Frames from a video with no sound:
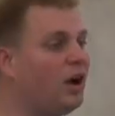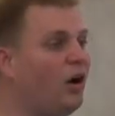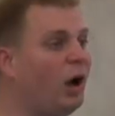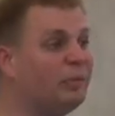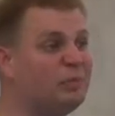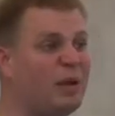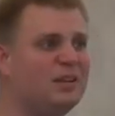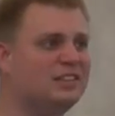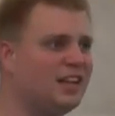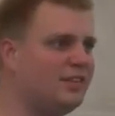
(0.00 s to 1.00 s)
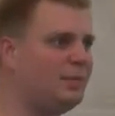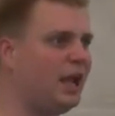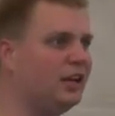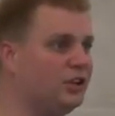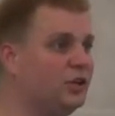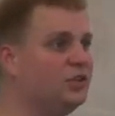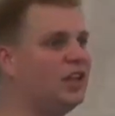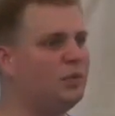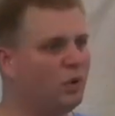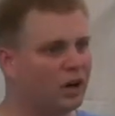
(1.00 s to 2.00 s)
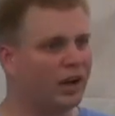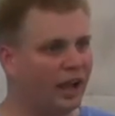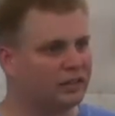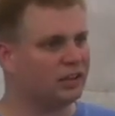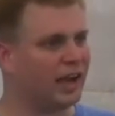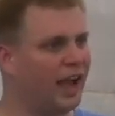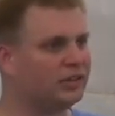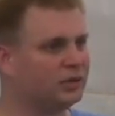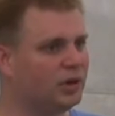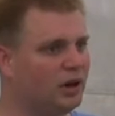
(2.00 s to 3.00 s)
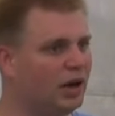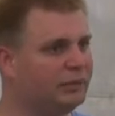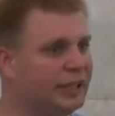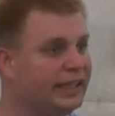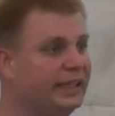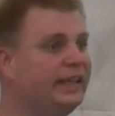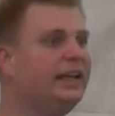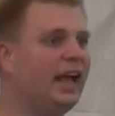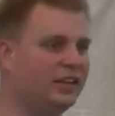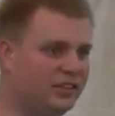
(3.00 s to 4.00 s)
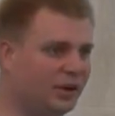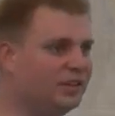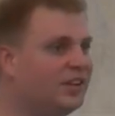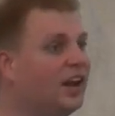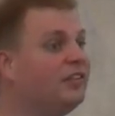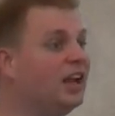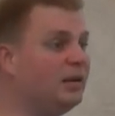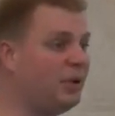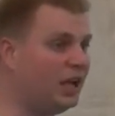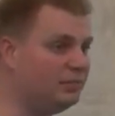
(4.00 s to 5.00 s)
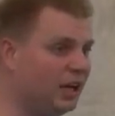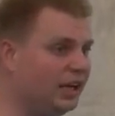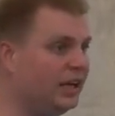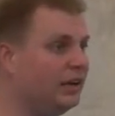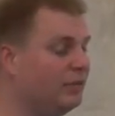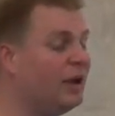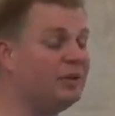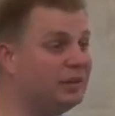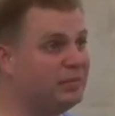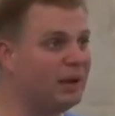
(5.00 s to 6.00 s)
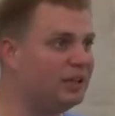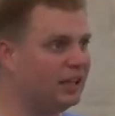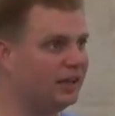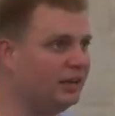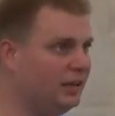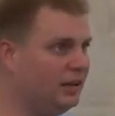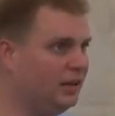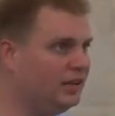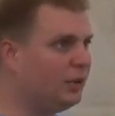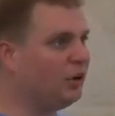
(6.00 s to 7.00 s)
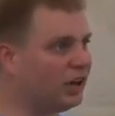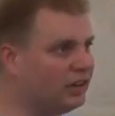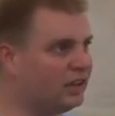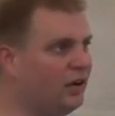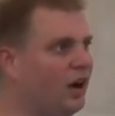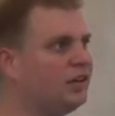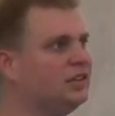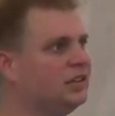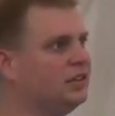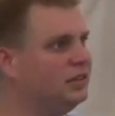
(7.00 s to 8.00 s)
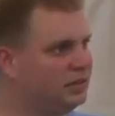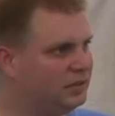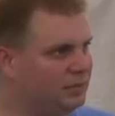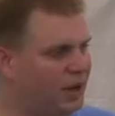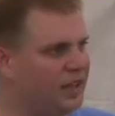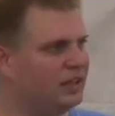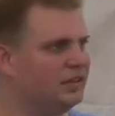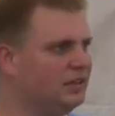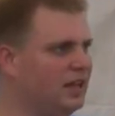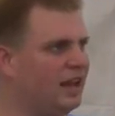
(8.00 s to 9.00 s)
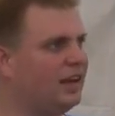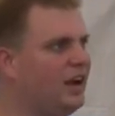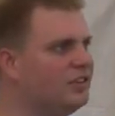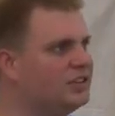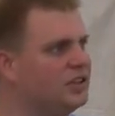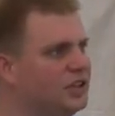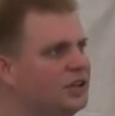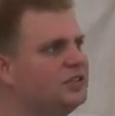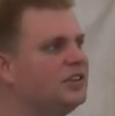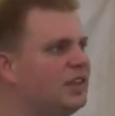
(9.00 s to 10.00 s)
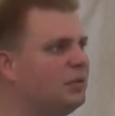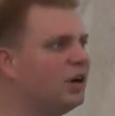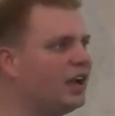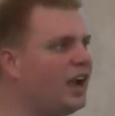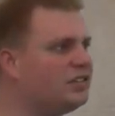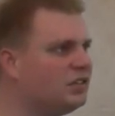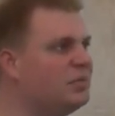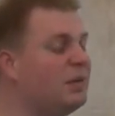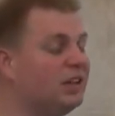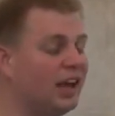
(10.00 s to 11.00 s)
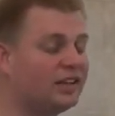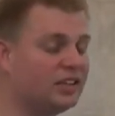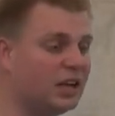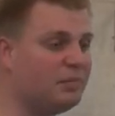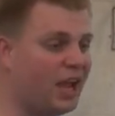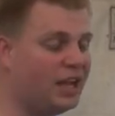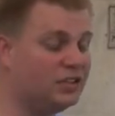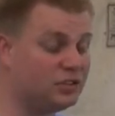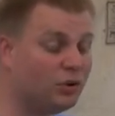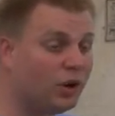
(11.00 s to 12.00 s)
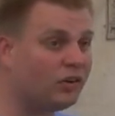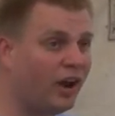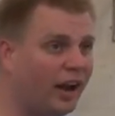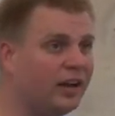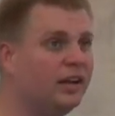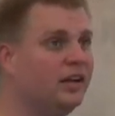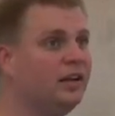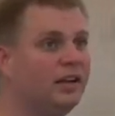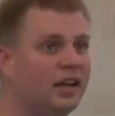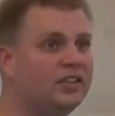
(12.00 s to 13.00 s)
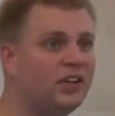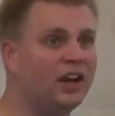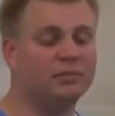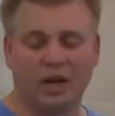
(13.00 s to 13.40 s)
co-op, and maybe instead of paying dues, they work at the actual co-op. And so instead of getting paid money, maybe maybe the, they work at the co-op to, to pay the, that covers the dues. If they work extra, maybe they actually get paid in store credit instead of